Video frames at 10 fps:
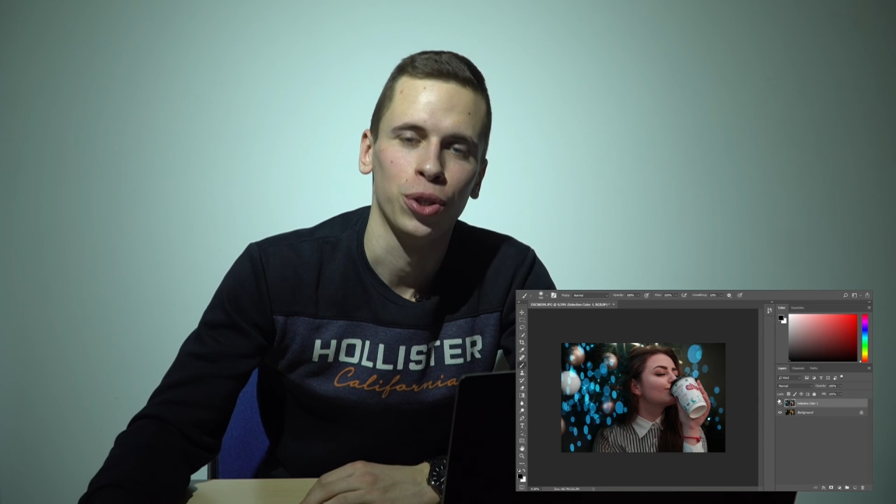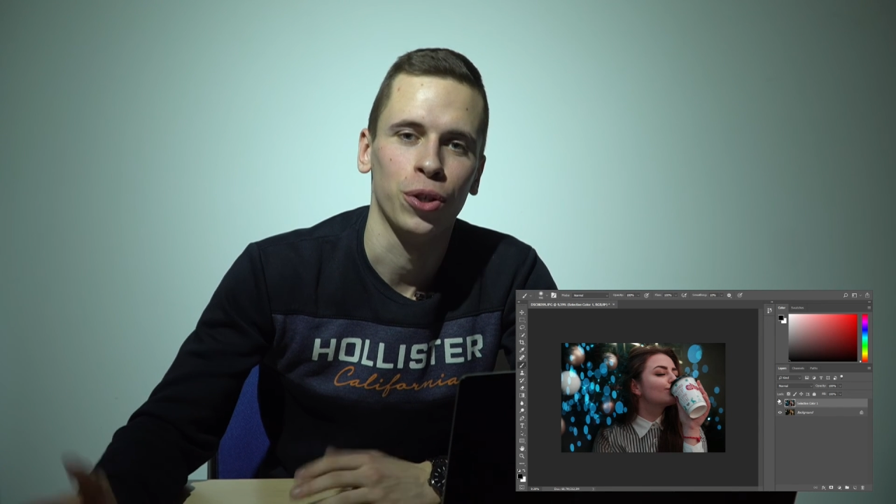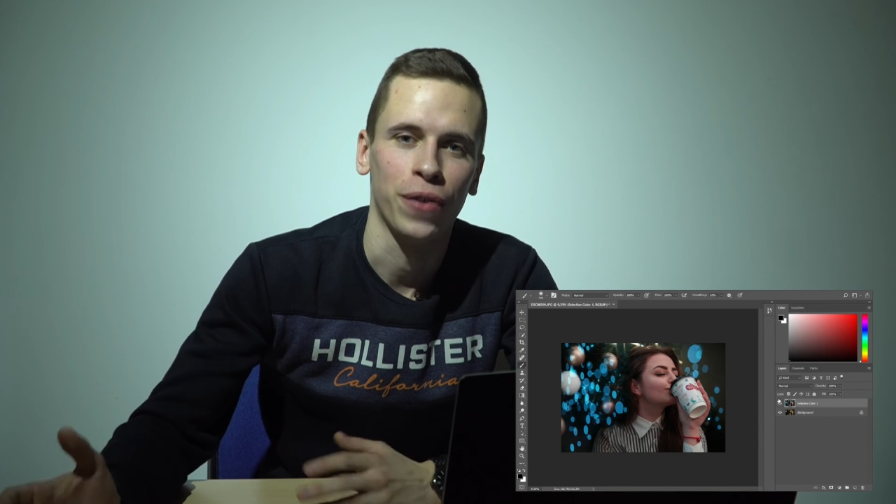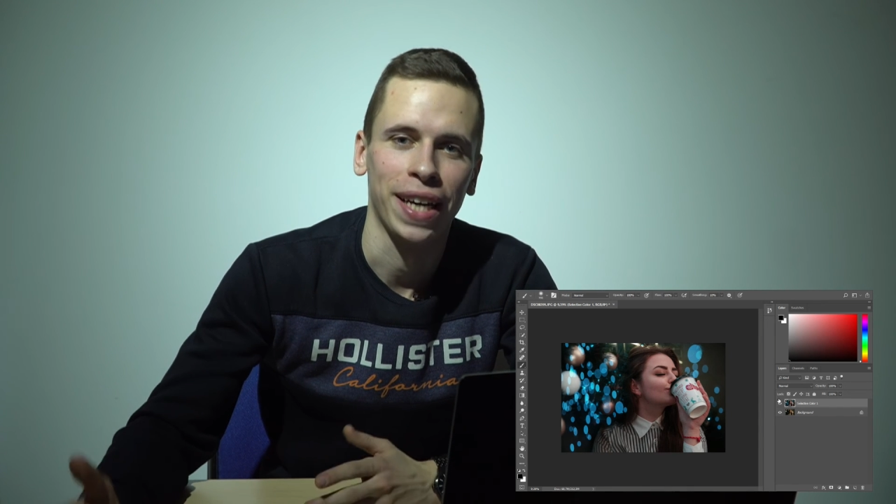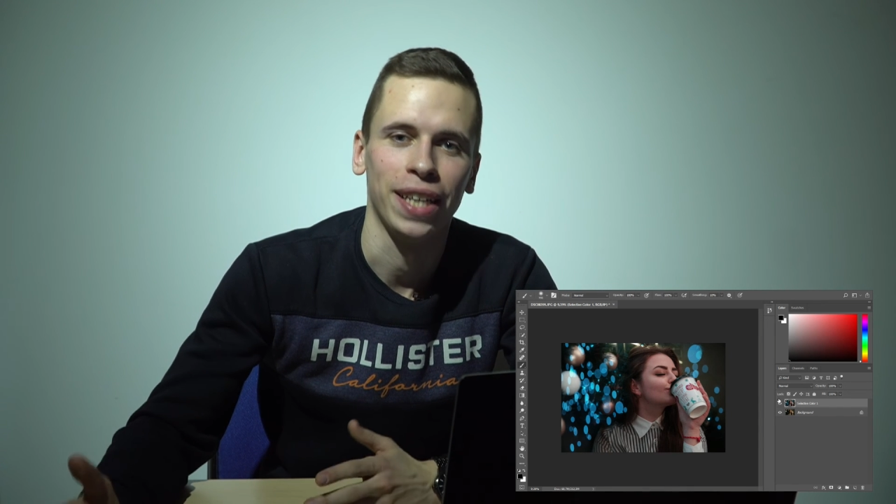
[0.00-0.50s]
to
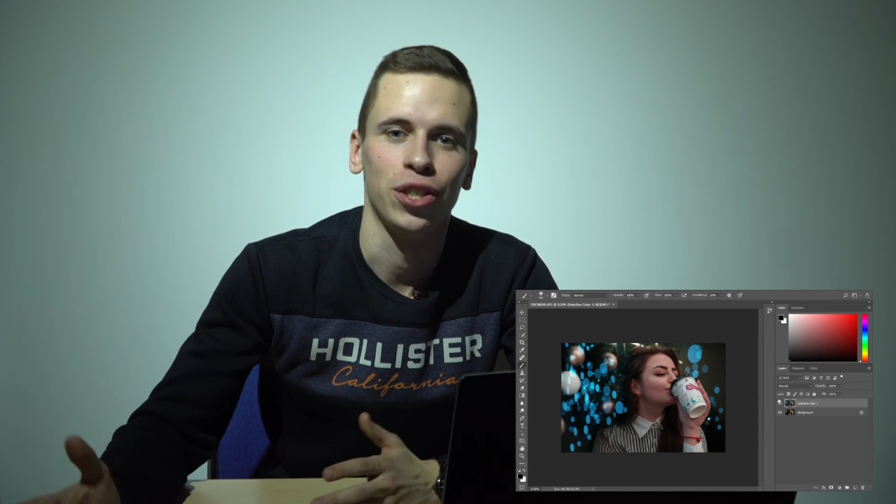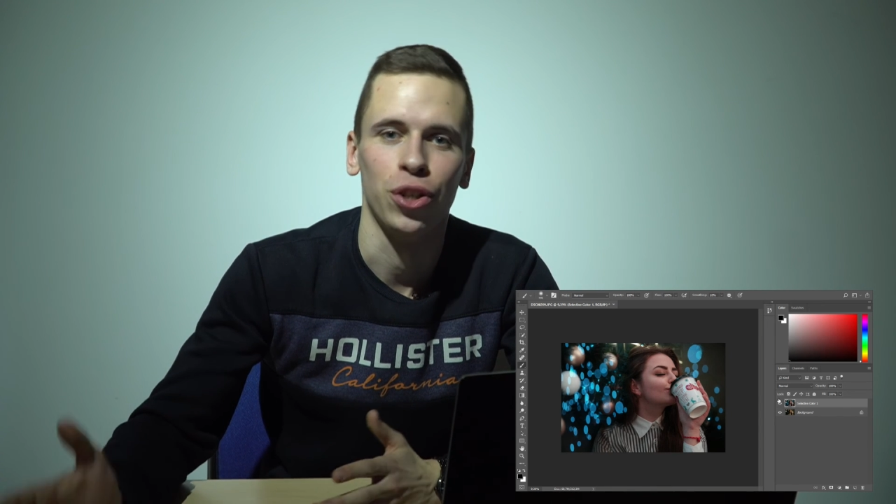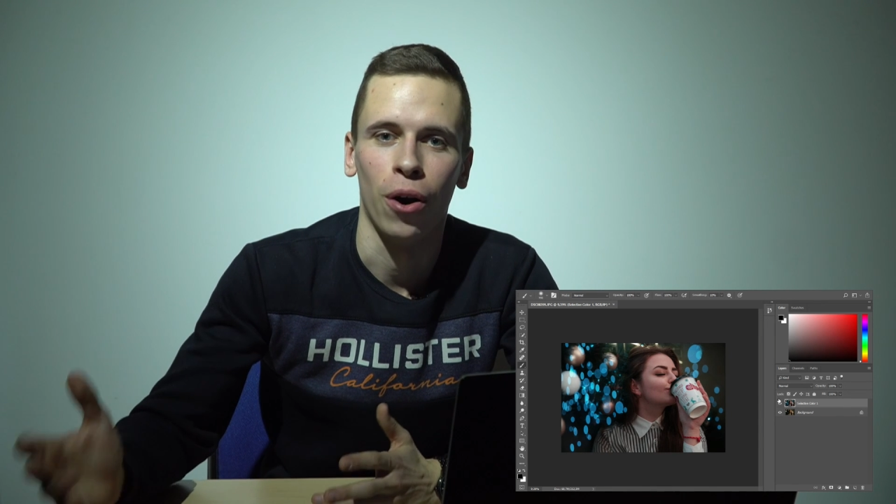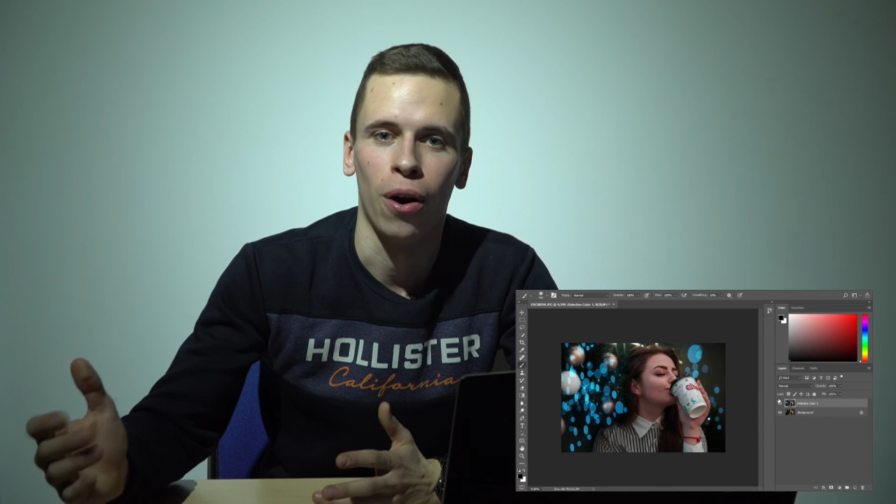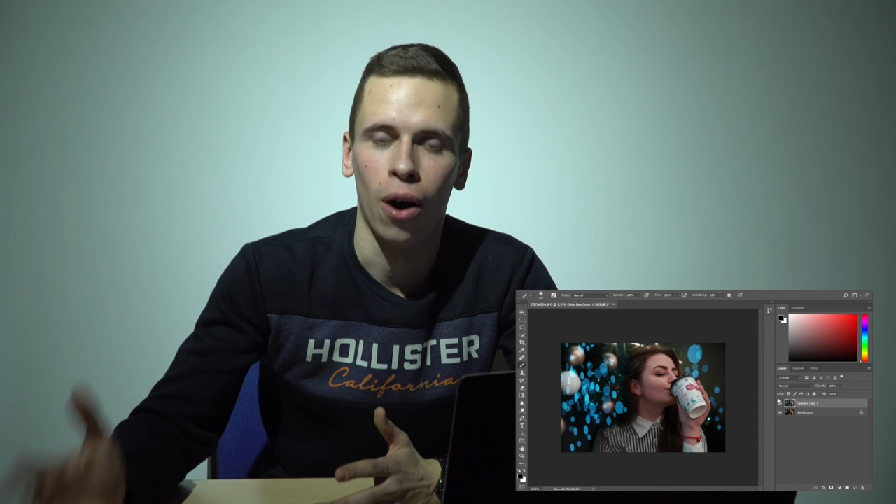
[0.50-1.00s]
create
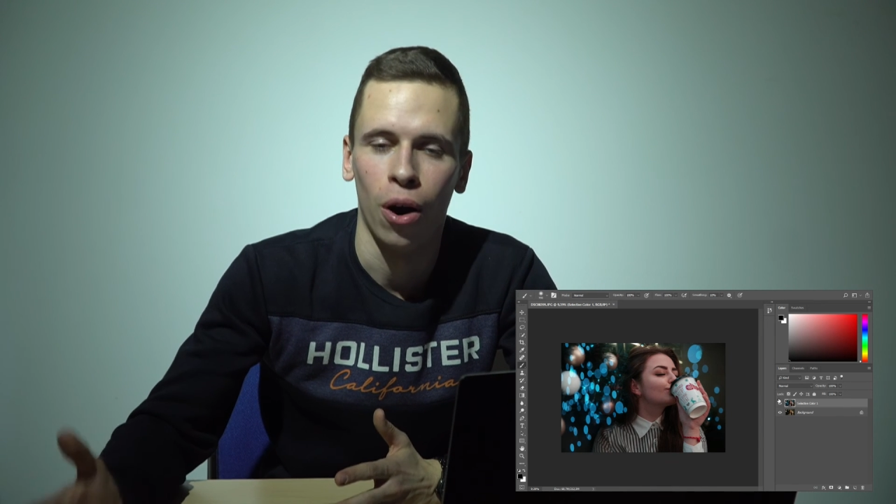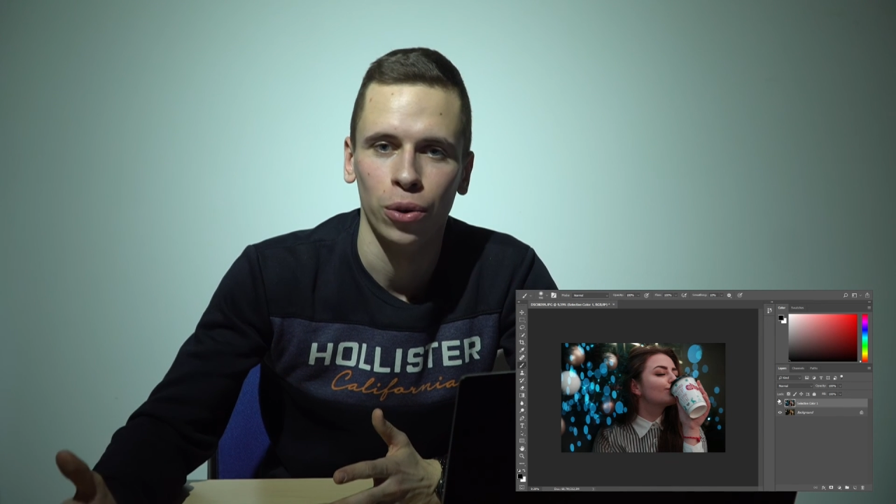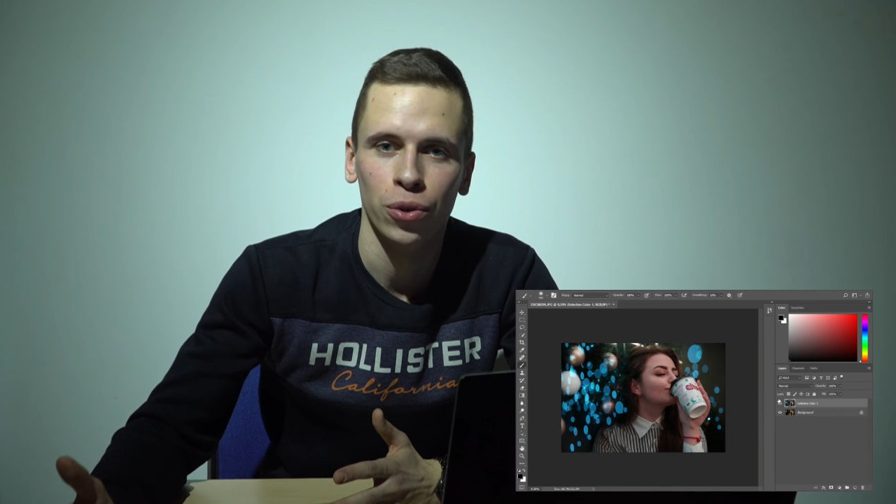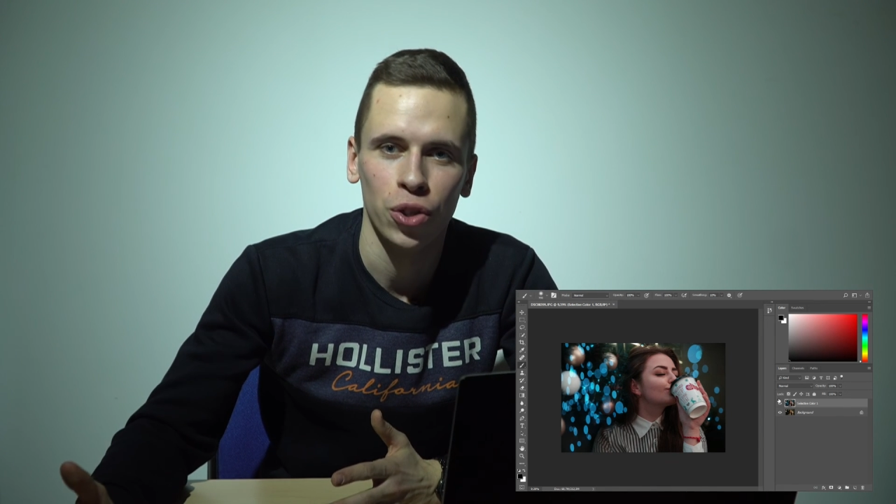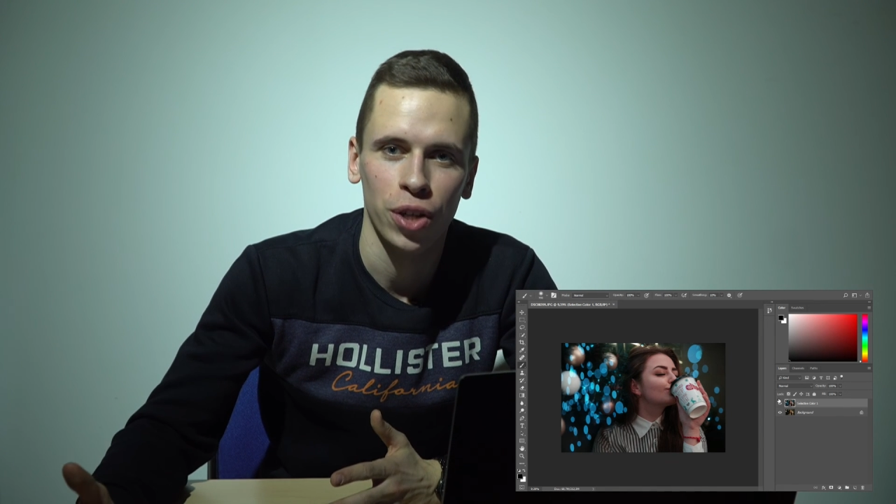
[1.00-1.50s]
your
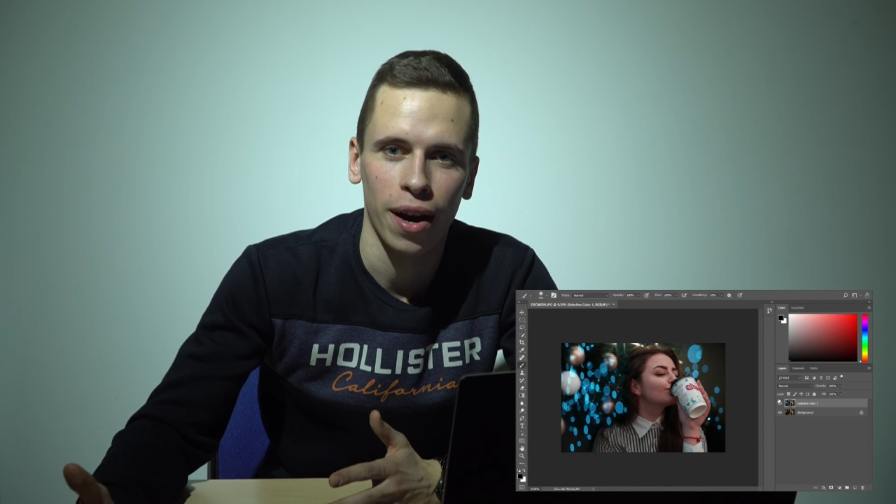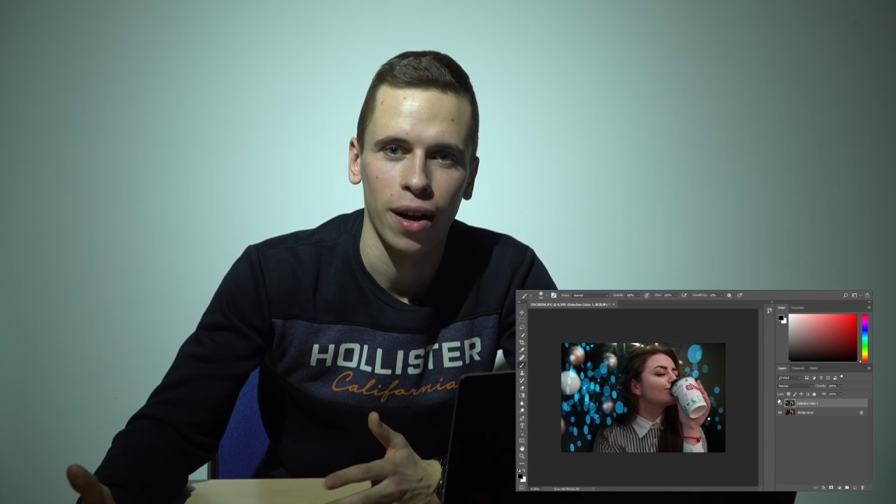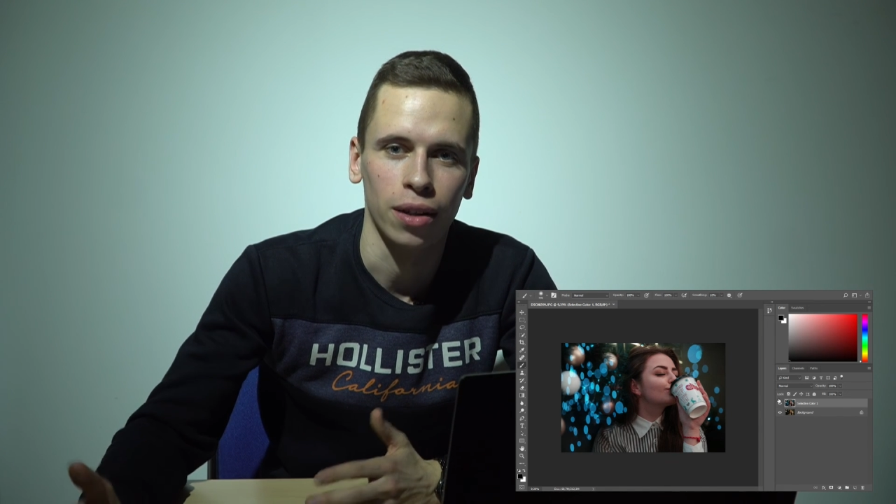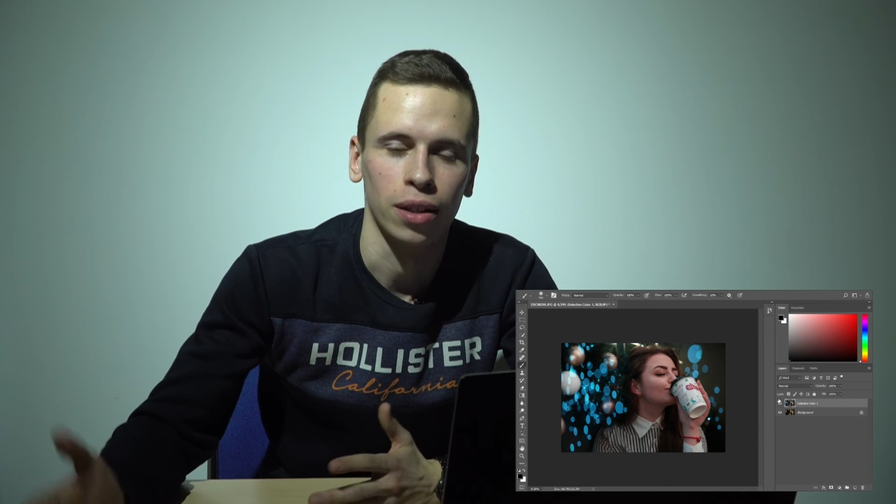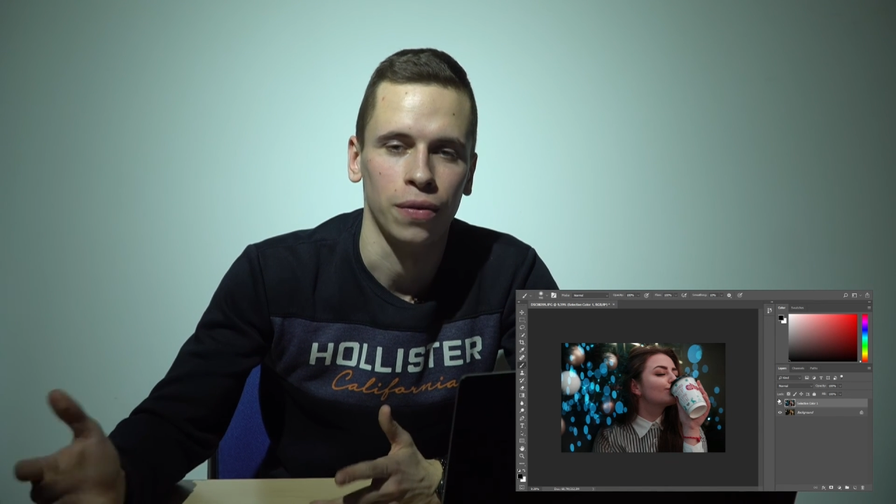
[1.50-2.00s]
own
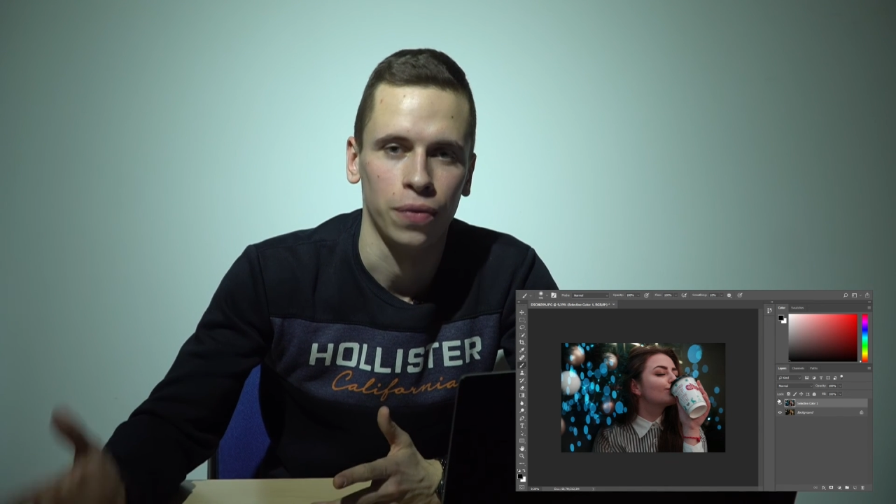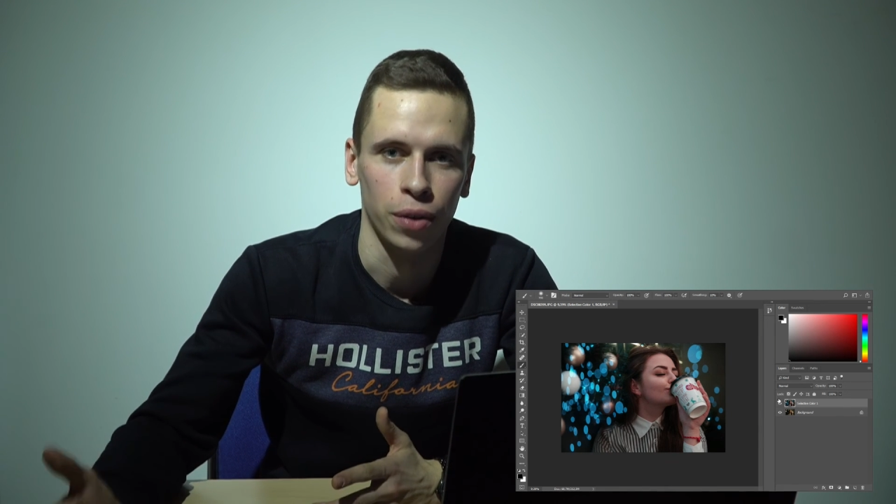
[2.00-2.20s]
style in